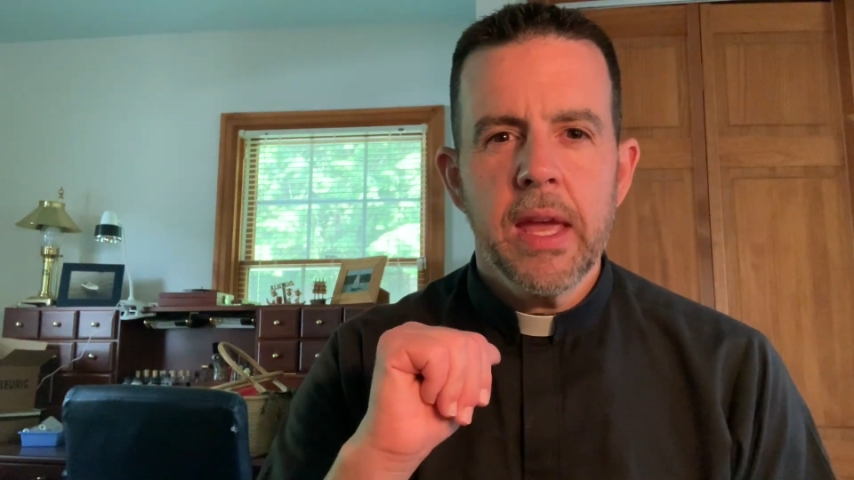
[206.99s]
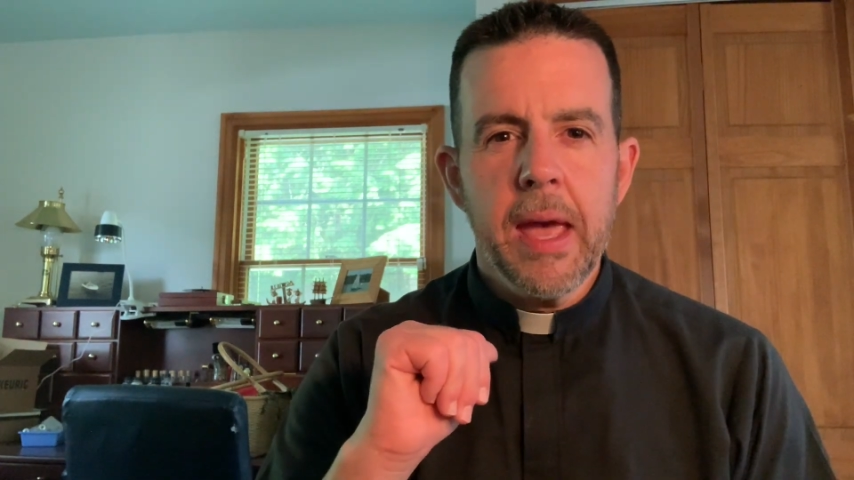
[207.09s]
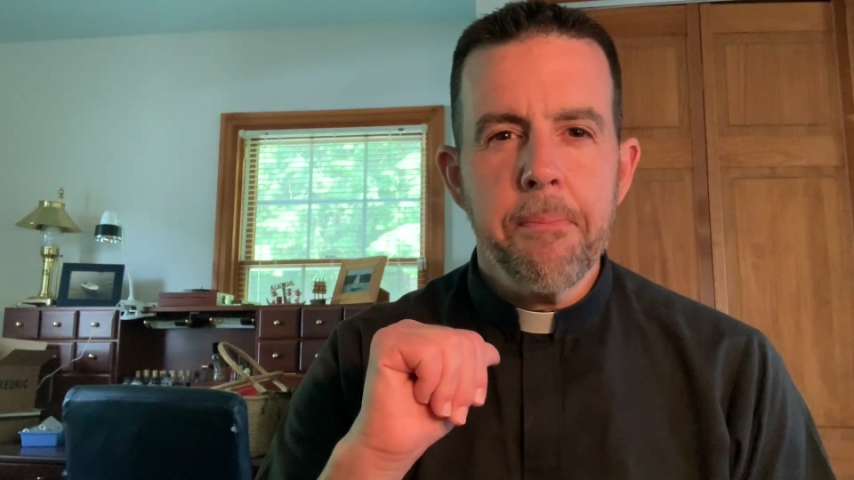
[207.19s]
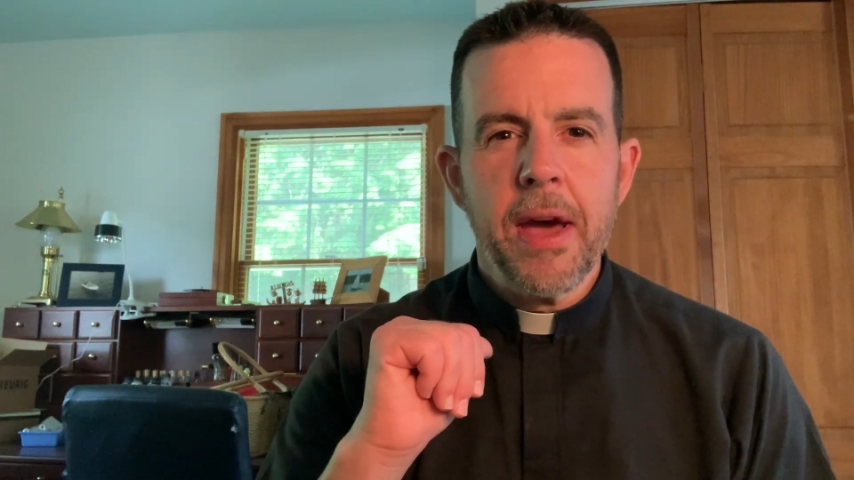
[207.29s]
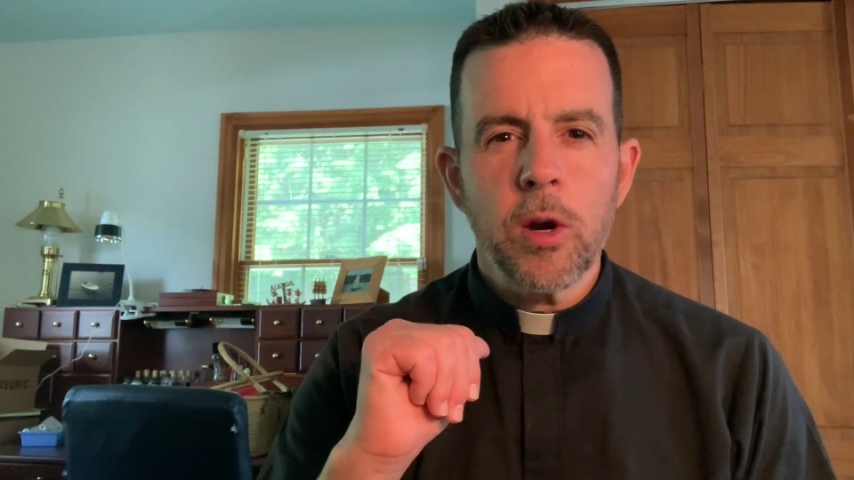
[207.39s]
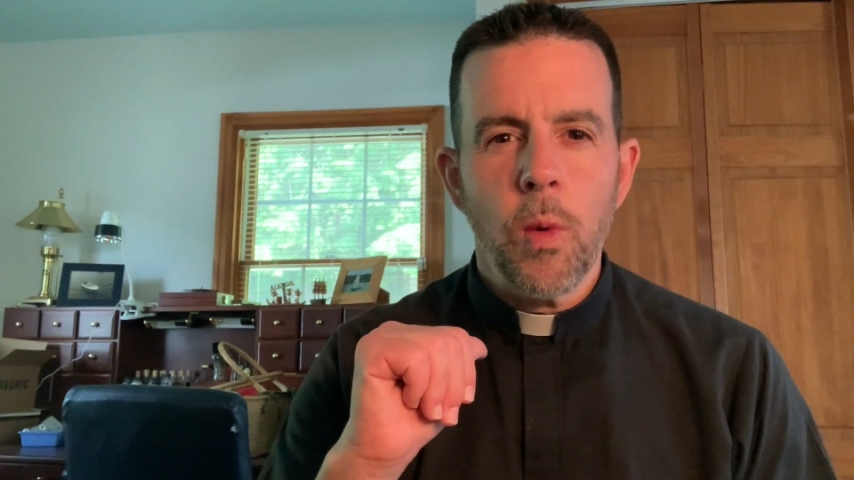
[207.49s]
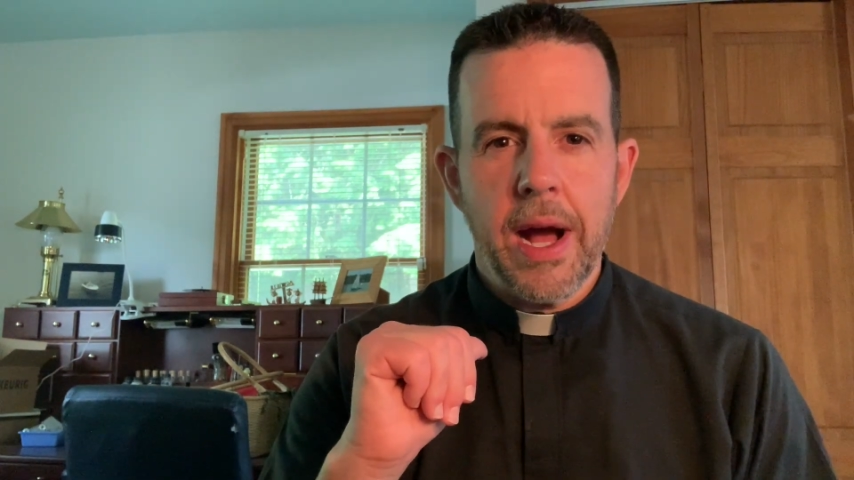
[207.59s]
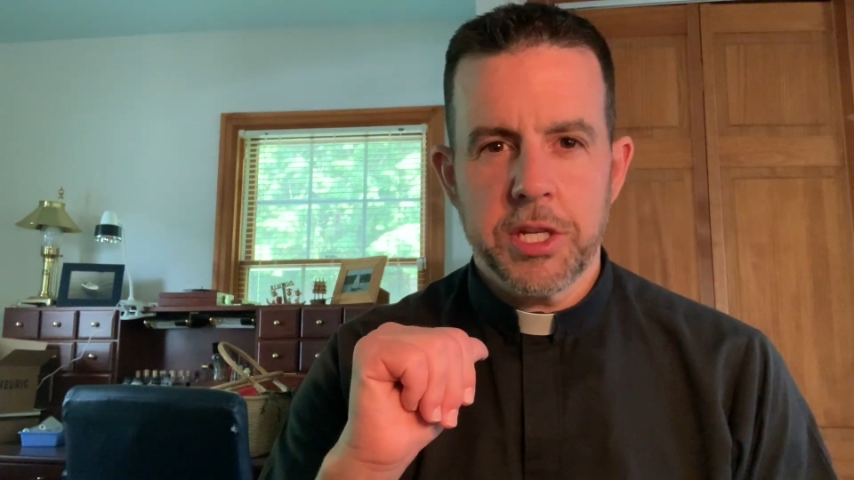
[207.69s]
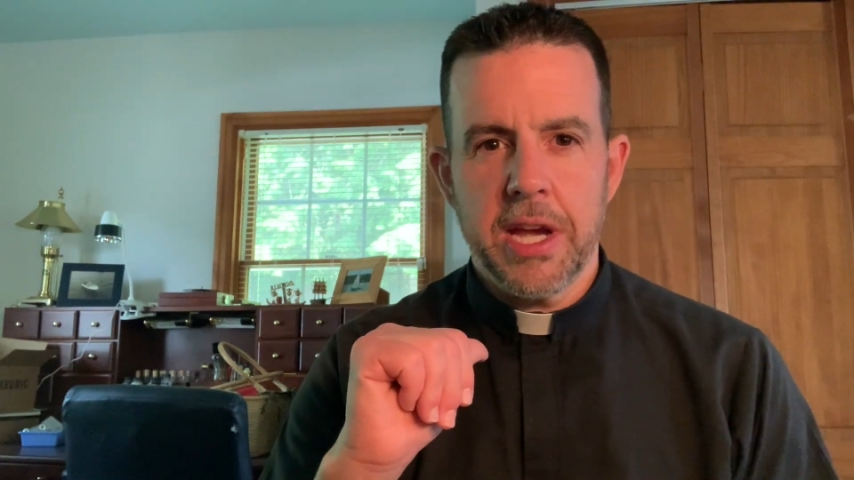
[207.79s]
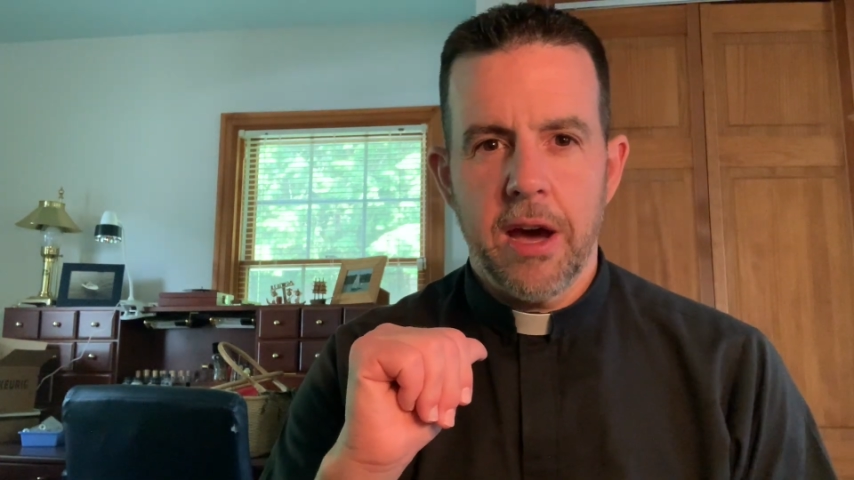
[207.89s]
it better
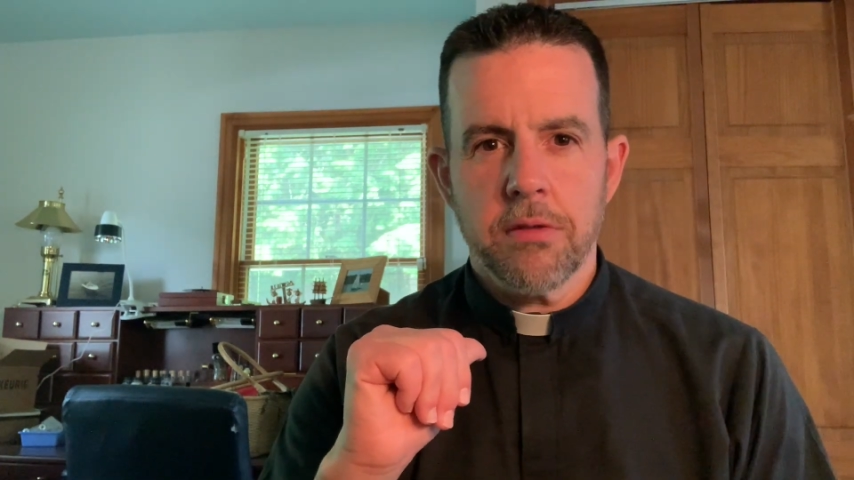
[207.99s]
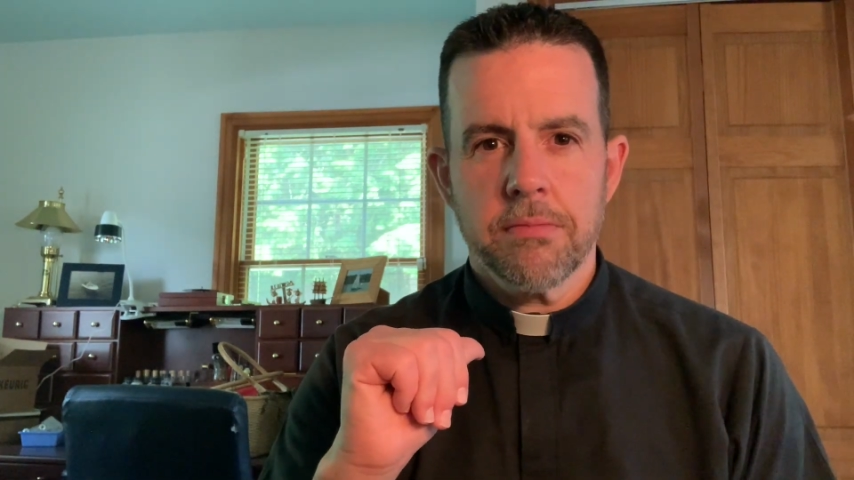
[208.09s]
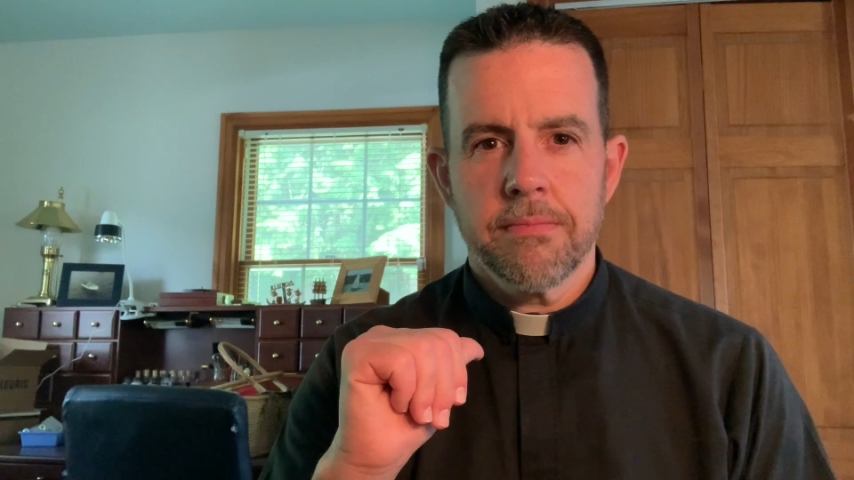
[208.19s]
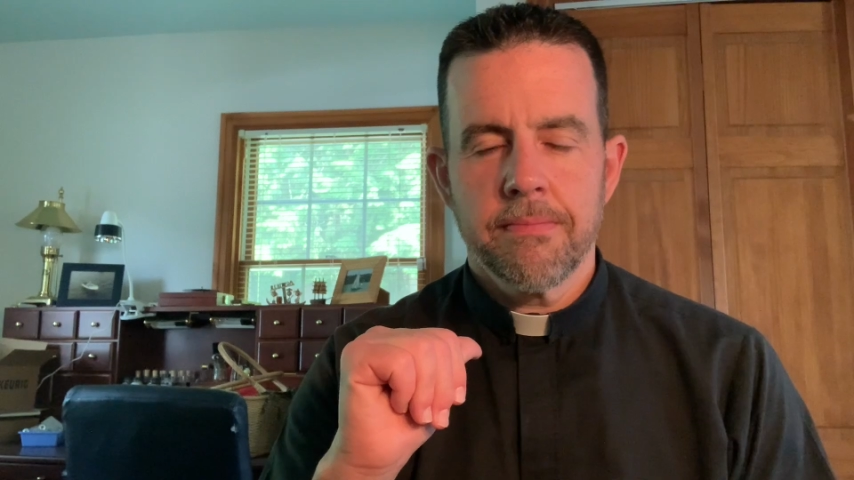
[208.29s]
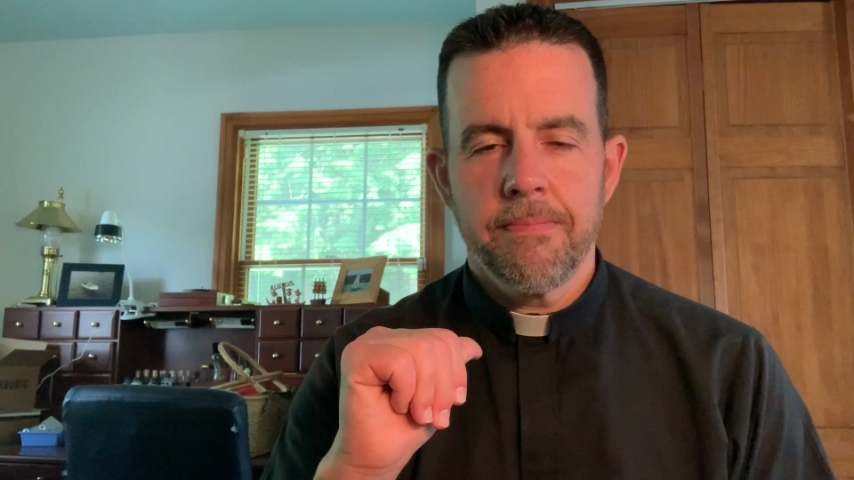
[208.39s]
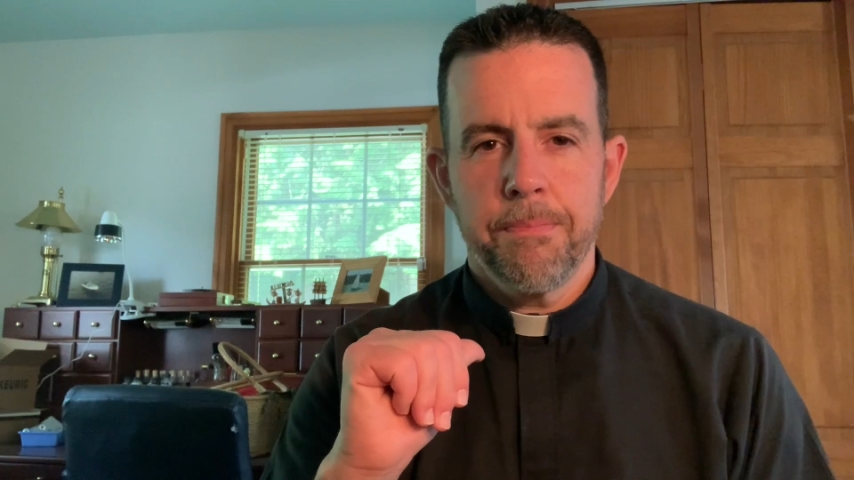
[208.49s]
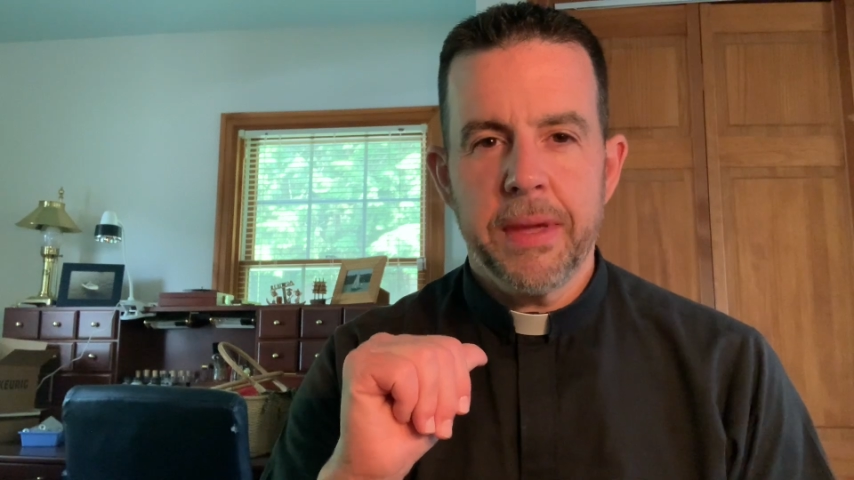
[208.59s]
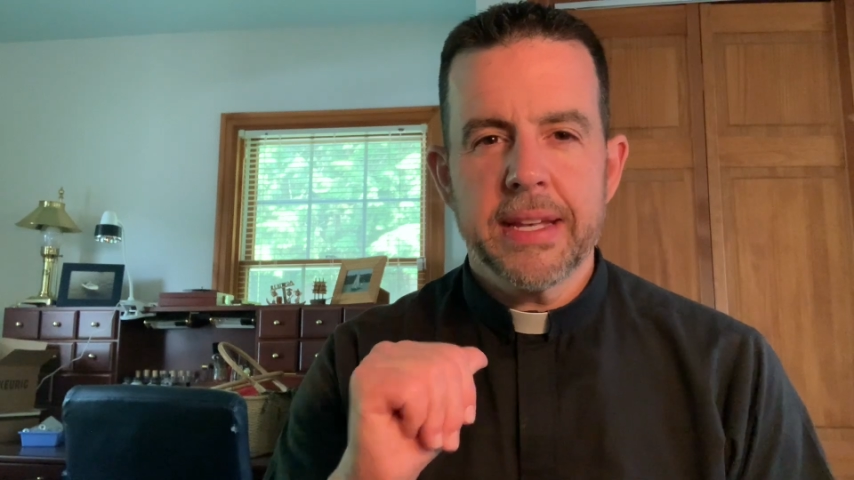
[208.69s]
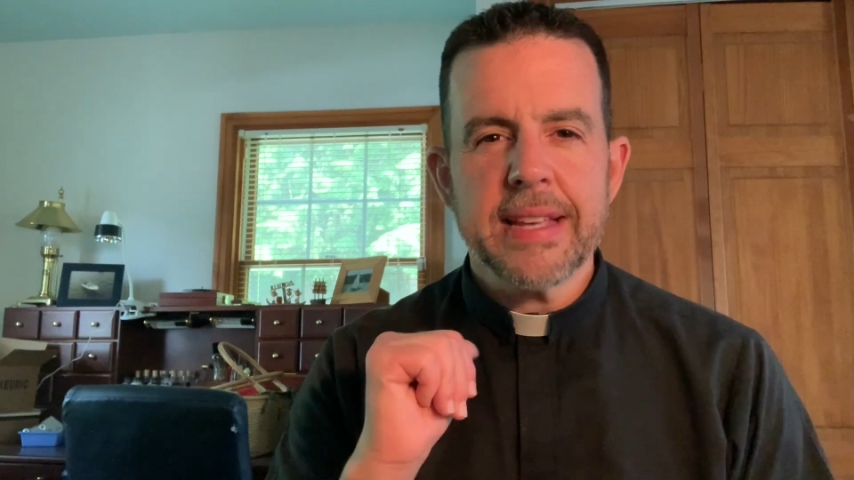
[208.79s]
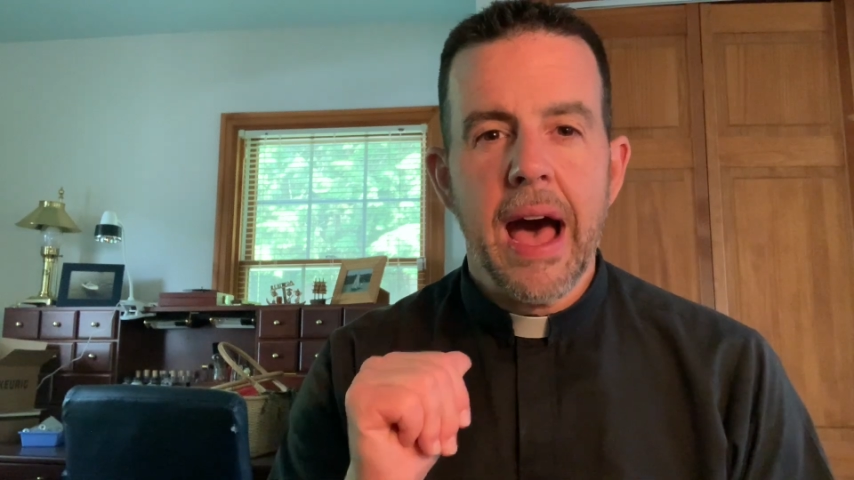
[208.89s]
watch out because